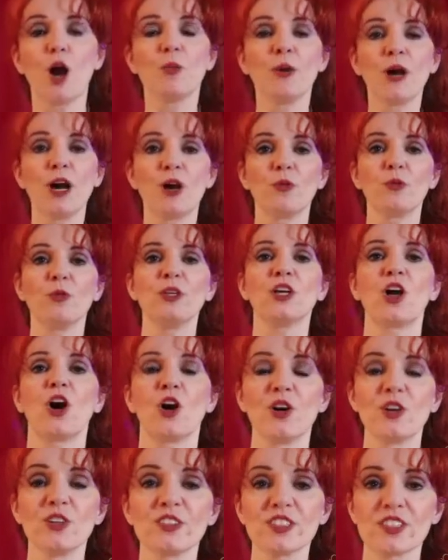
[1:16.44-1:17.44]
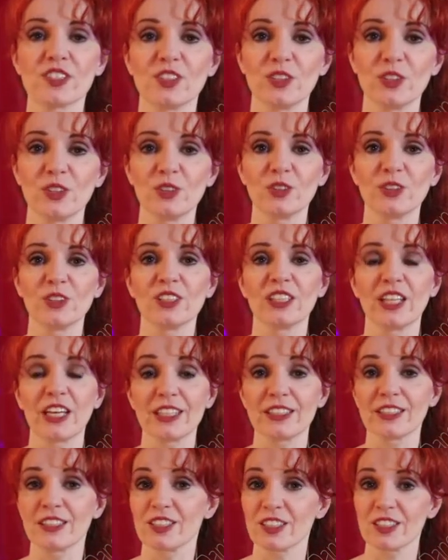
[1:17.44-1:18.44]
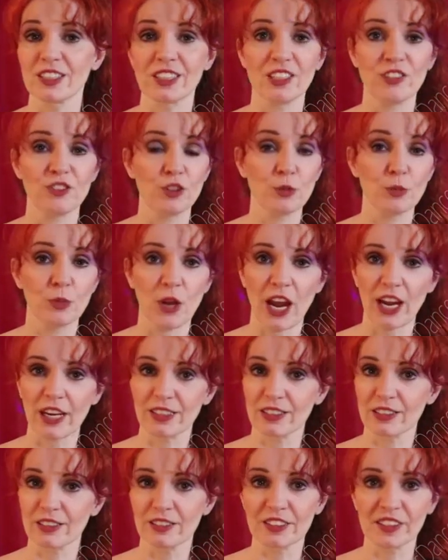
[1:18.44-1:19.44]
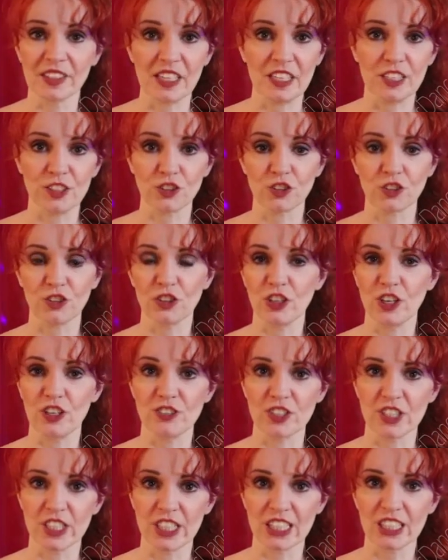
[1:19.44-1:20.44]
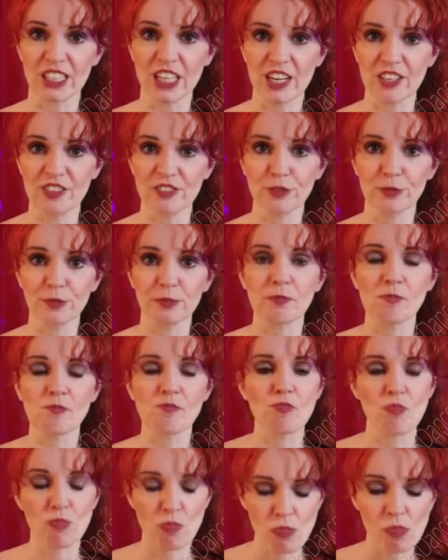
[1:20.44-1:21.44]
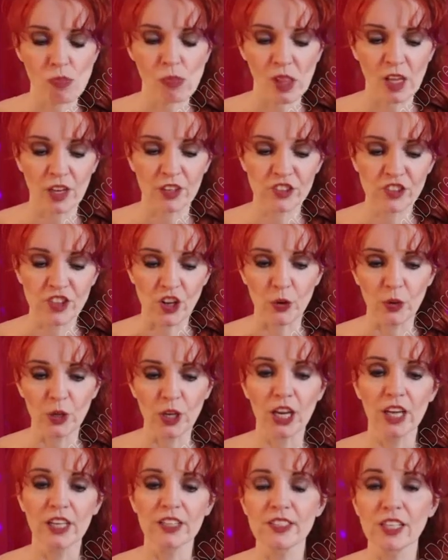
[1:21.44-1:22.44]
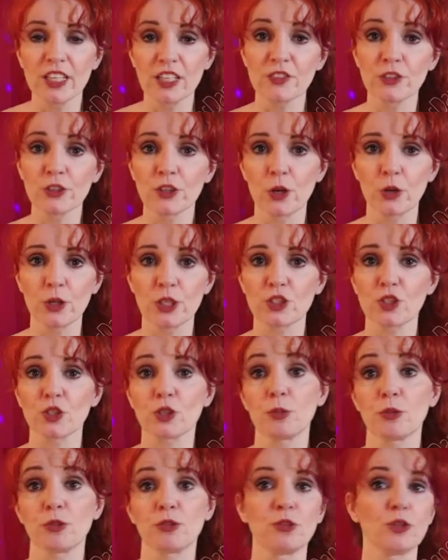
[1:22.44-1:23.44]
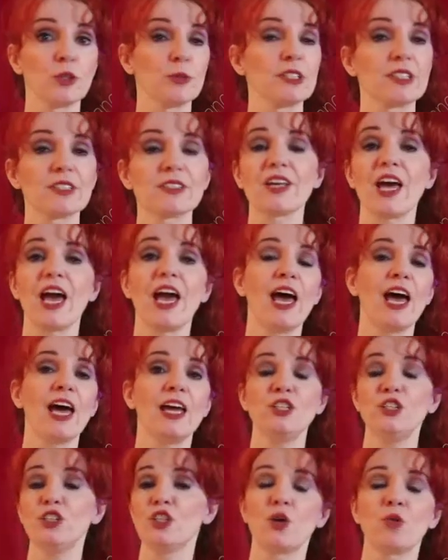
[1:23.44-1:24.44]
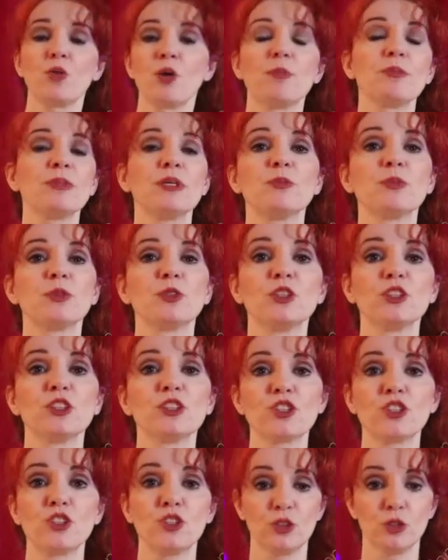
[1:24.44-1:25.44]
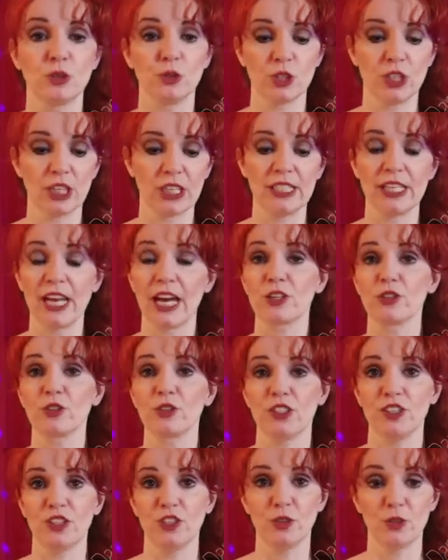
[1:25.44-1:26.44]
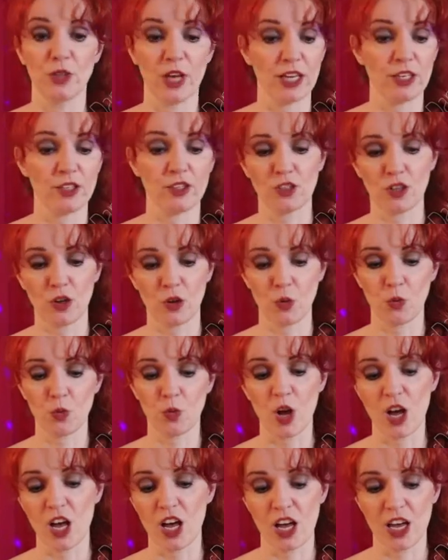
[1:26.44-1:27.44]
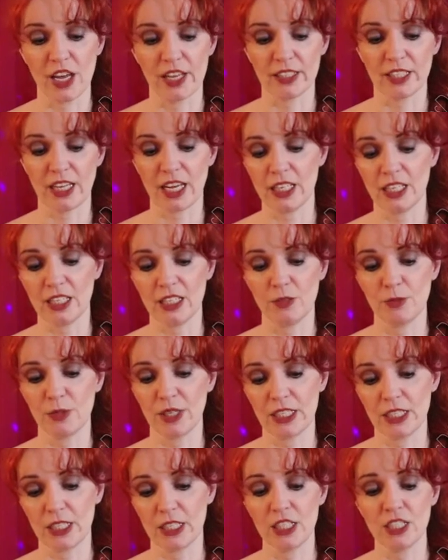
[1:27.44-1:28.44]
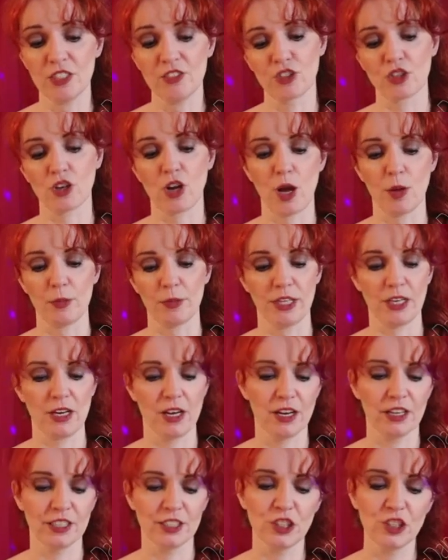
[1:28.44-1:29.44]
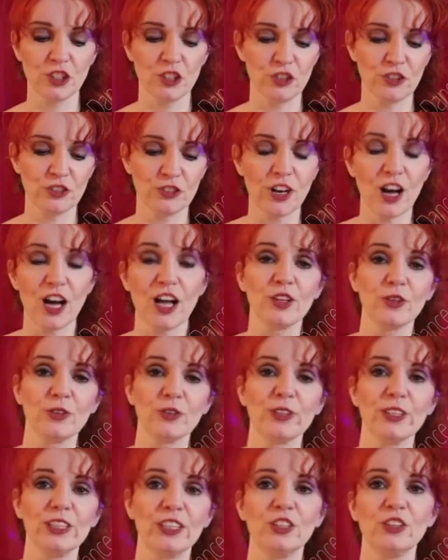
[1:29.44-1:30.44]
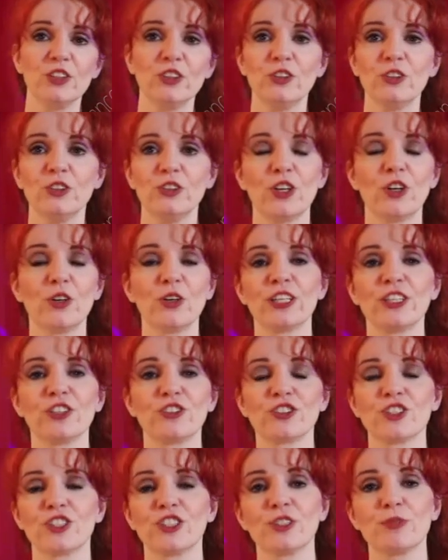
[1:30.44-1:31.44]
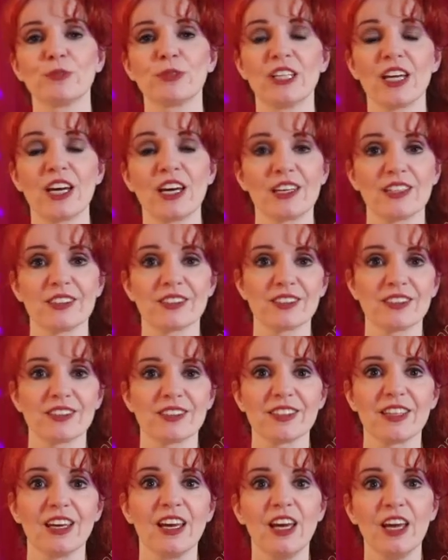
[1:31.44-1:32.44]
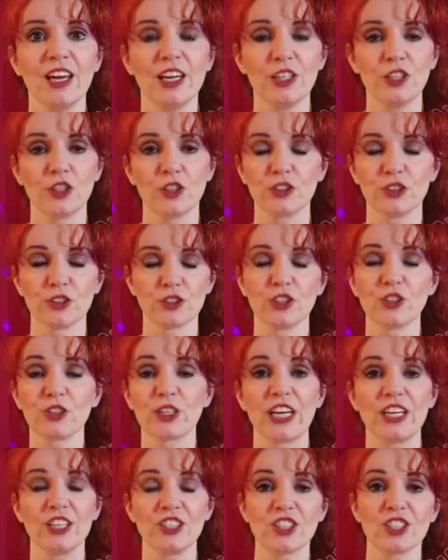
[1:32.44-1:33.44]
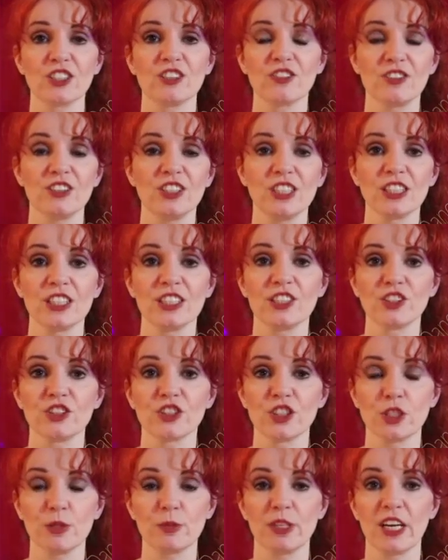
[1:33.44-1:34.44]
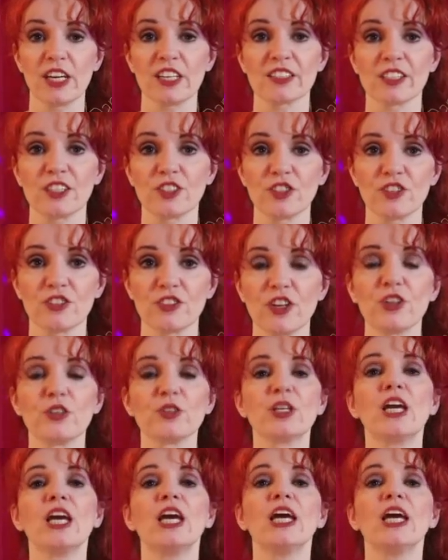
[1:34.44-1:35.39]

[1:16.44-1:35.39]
but we also like to just give you practical things for your everyday life. So say if you're going to a performance and you don't want people to connect with you and you don't want anybody eavesdropping on you, following you, knowing your G P S and, you know, your location via your G P S on your phone.